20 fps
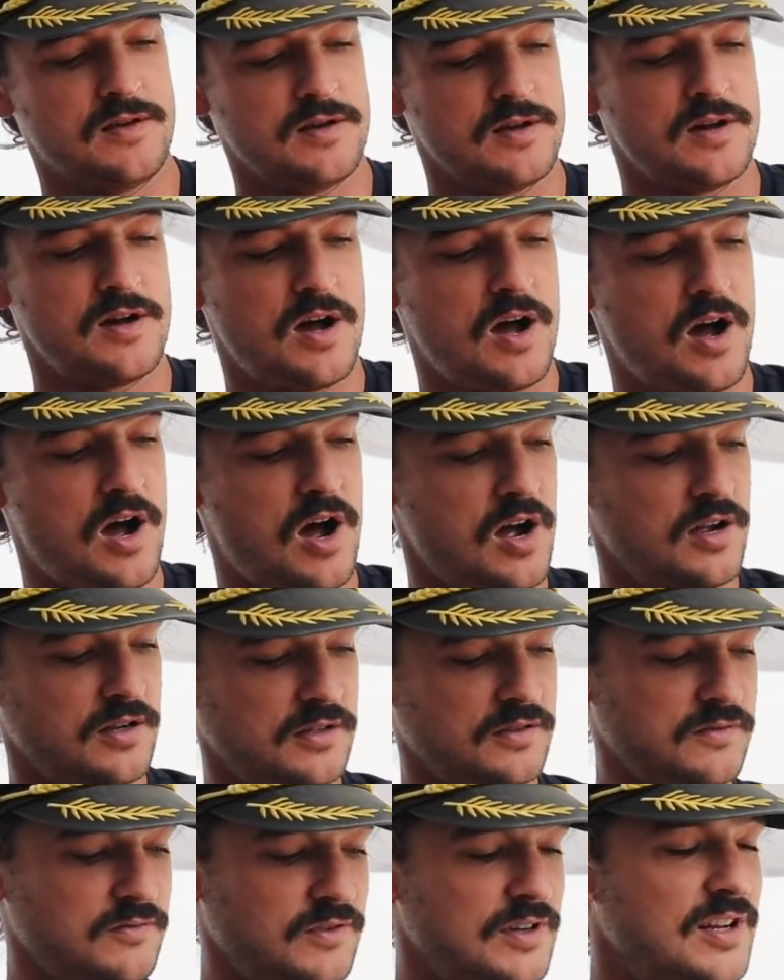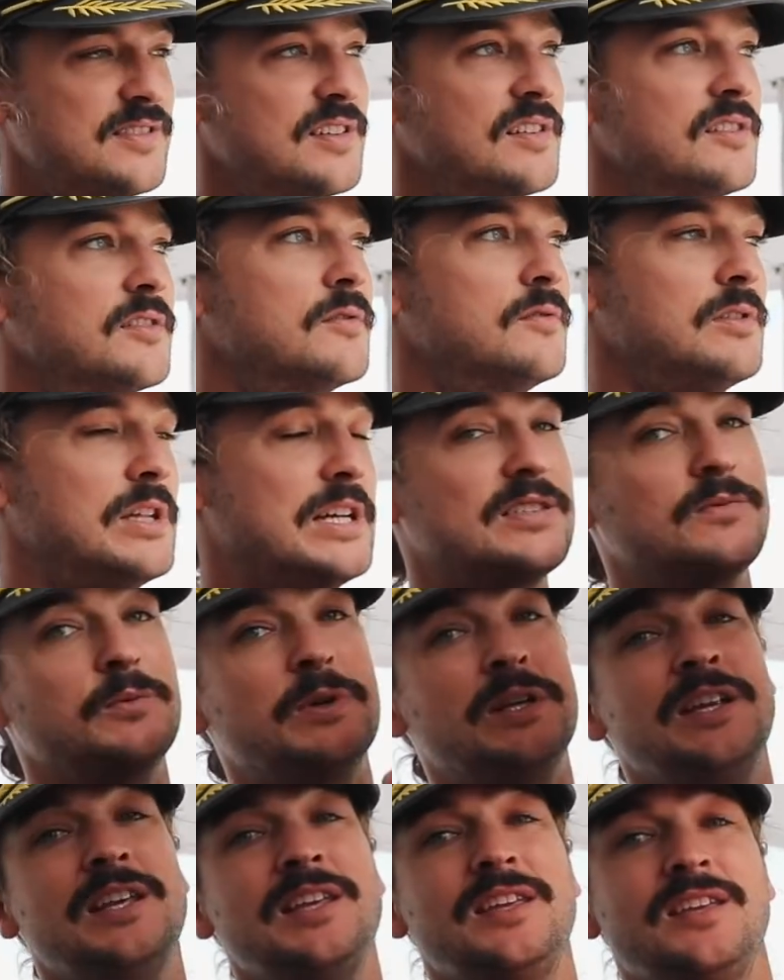Uh, when it's a little less
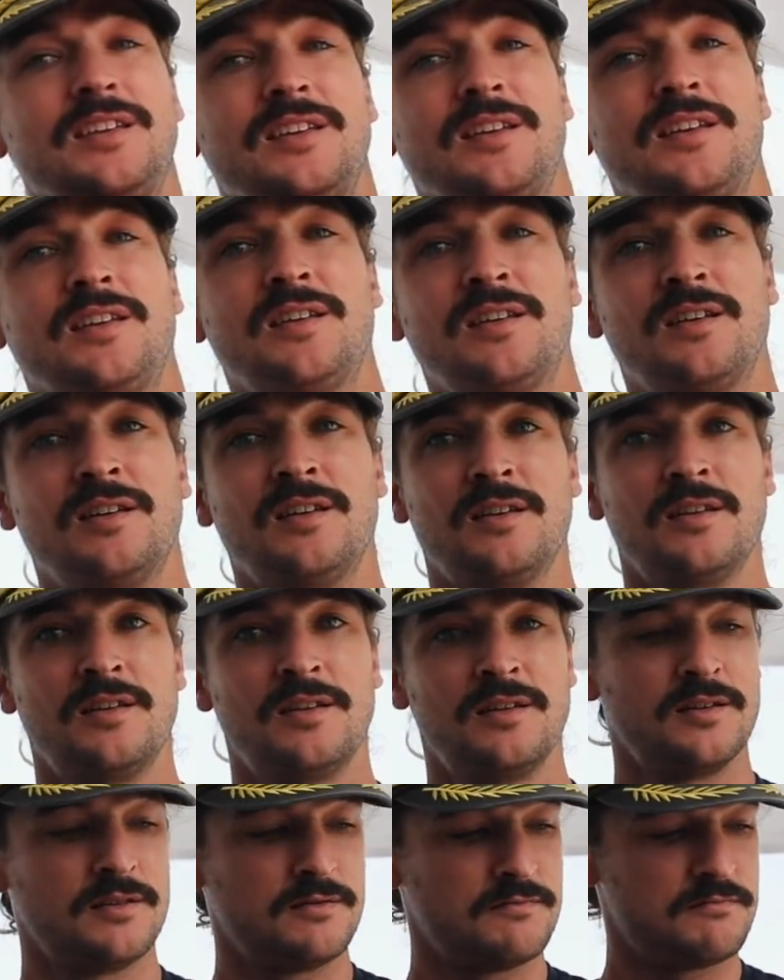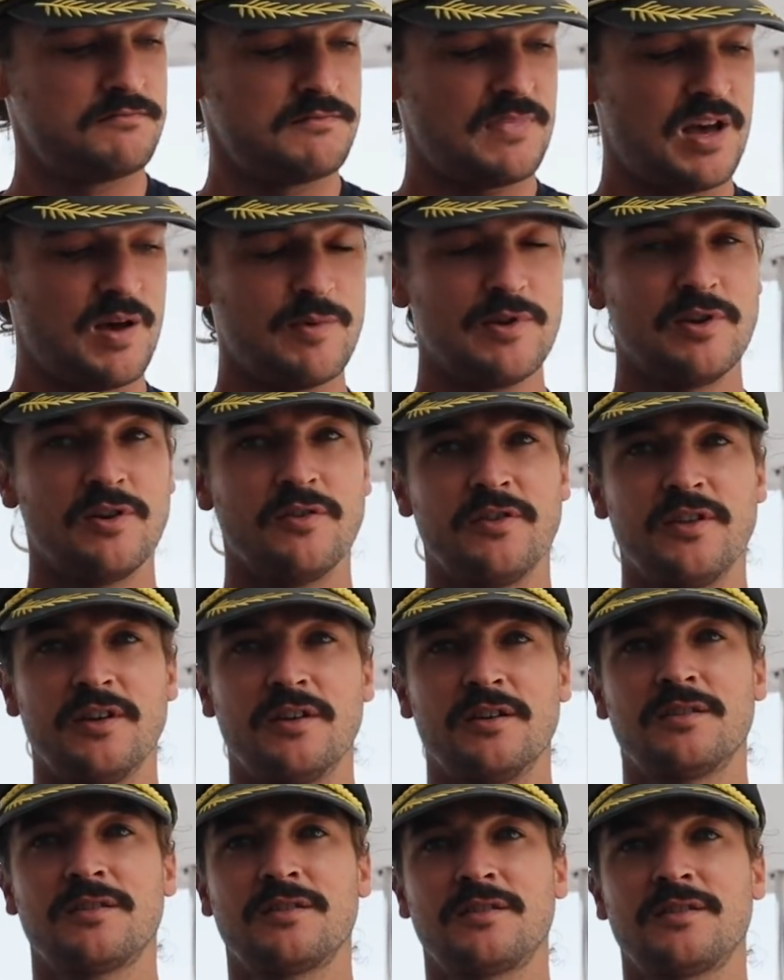windy. Yeah. Maybe on
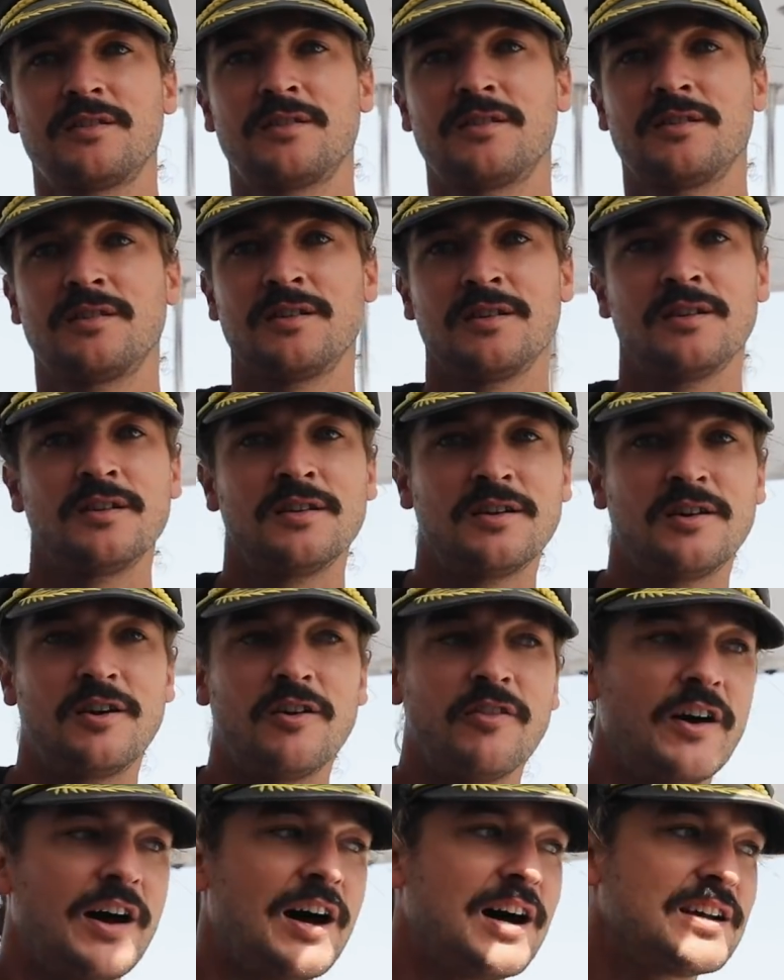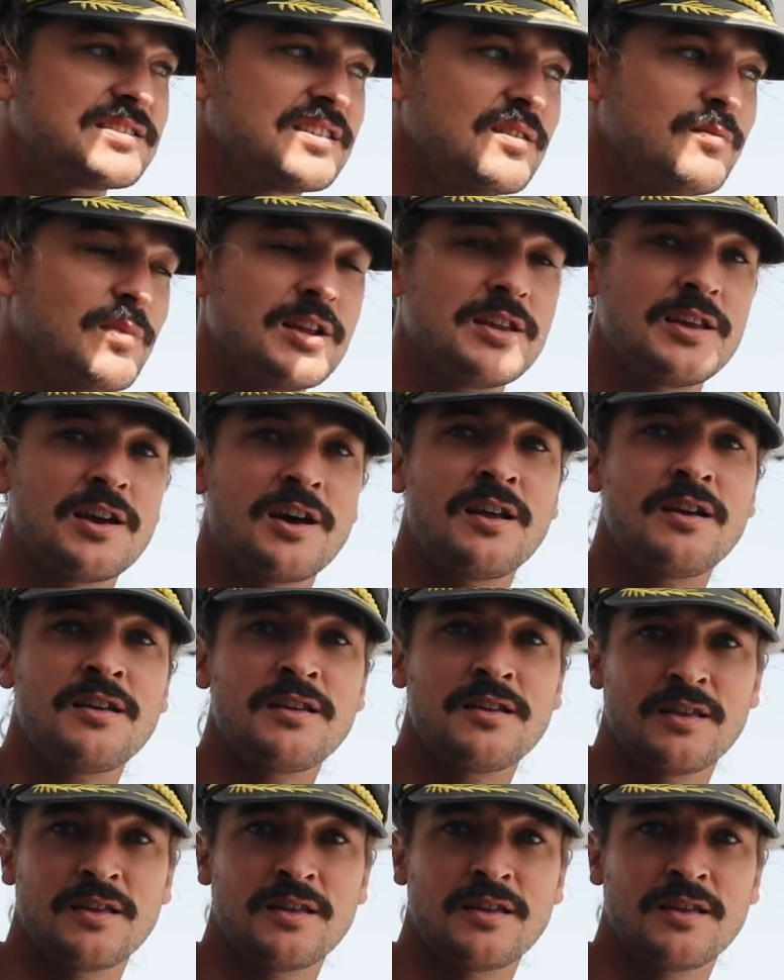the on the hasta mañana.